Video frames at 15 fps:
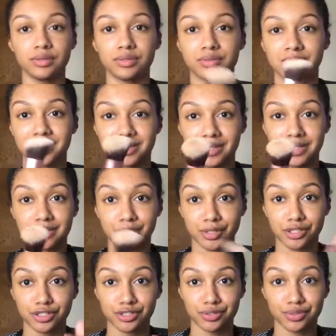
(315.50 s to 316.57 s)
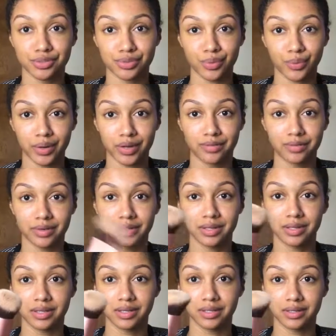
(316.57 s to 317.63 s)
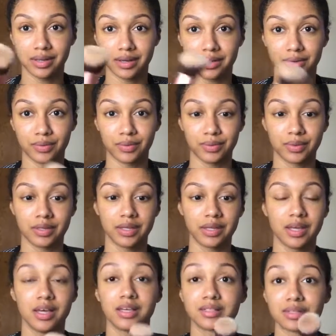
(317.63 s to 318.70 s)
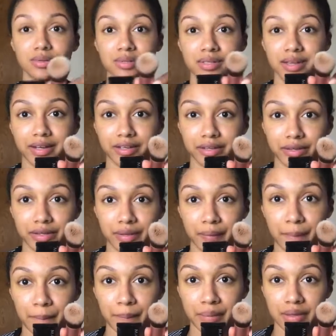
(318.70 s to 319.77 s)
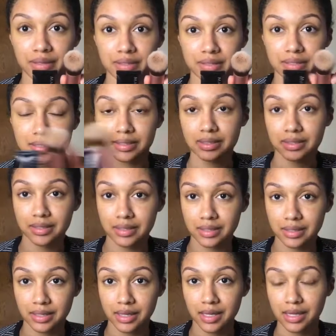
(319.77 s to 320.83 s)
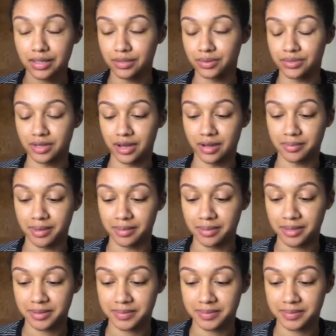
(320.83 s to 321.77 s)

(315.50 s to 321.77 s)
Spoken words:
one of these brushes, whatever. I don't know. It's looking kind of dirty, but don't talk about it.